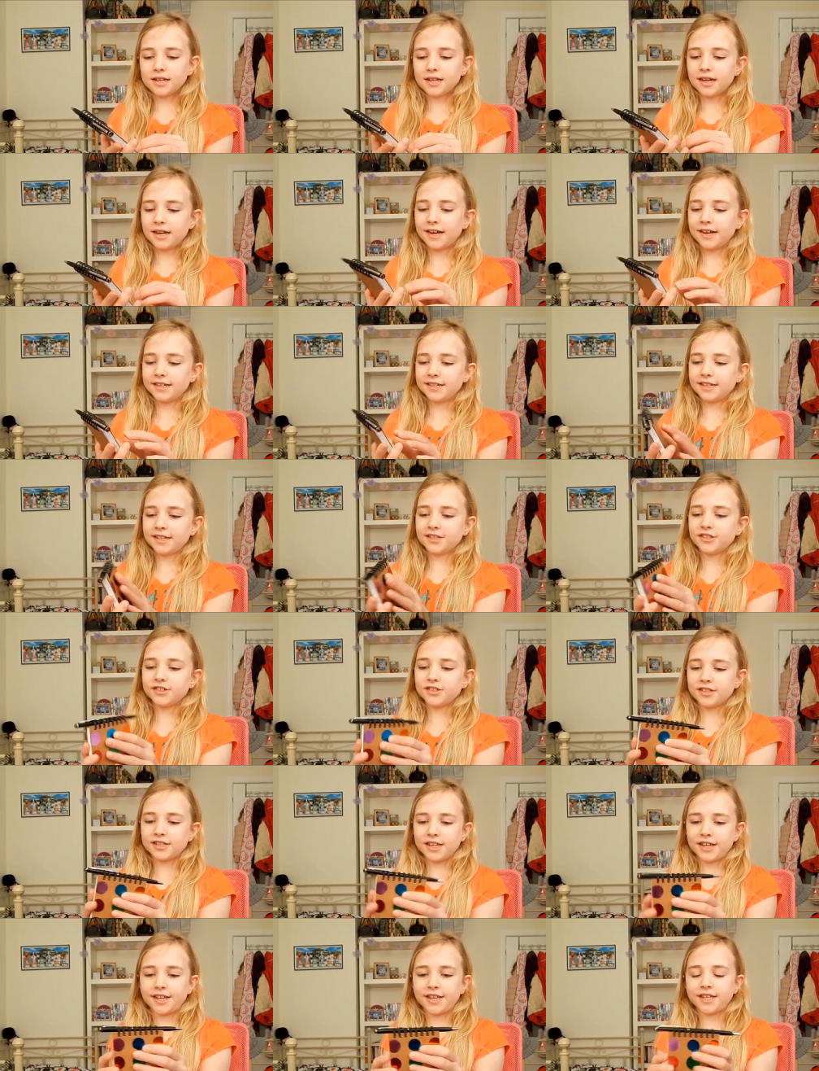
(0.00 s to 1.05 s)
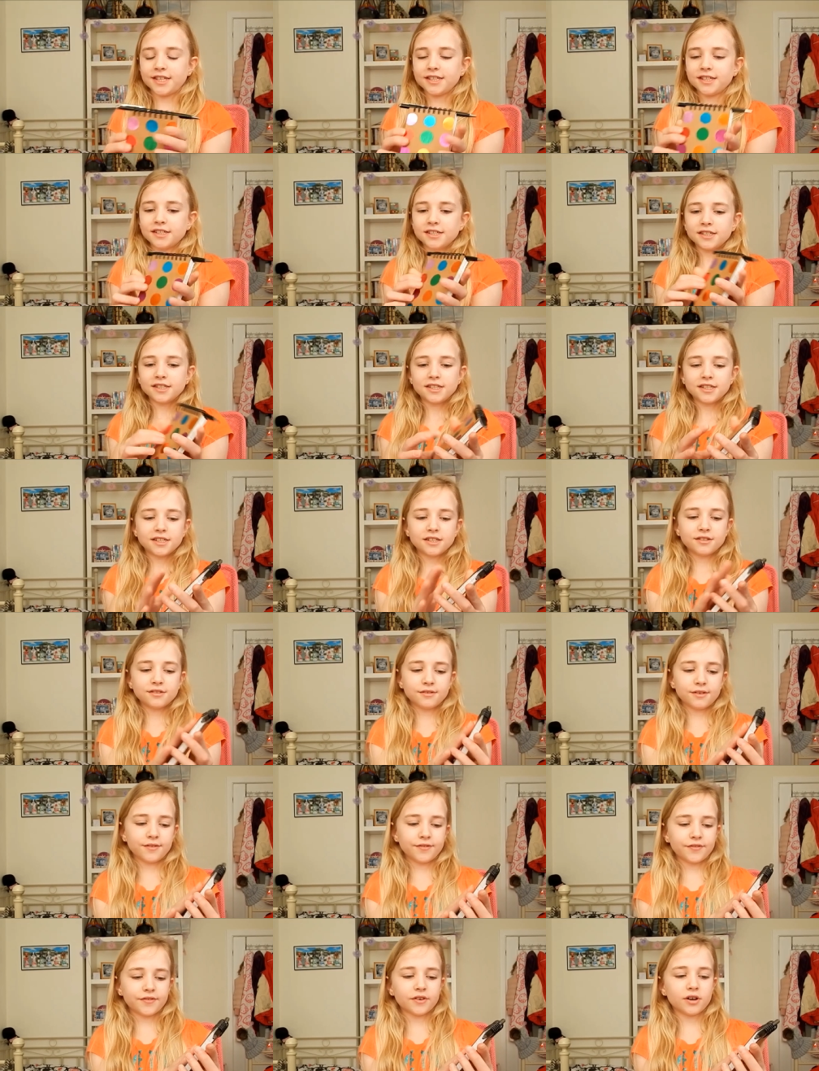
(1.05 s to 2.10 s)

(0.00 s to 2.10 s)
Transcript: and it's just like with